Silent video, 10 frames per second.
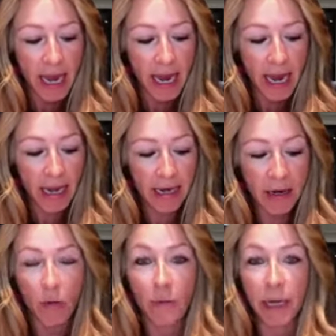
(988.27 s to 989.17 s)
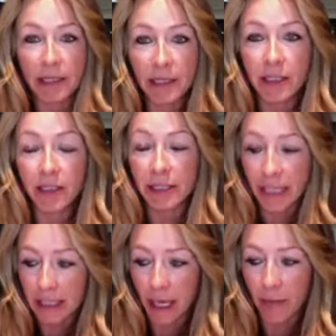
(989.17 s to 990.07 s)
and basically you set
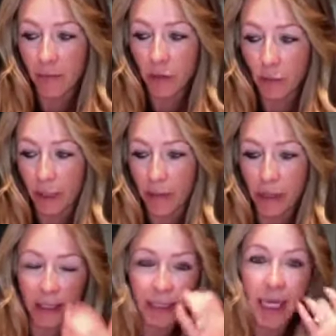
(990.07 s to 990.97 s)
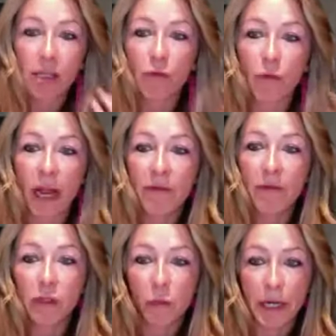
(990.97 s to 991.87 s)
a timer for 20 minutes and you write
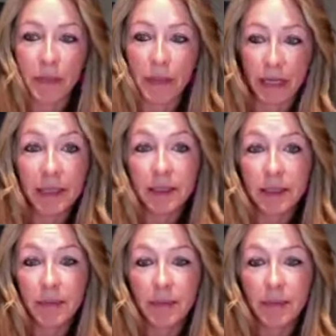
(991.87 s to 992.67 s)
for 20 minutes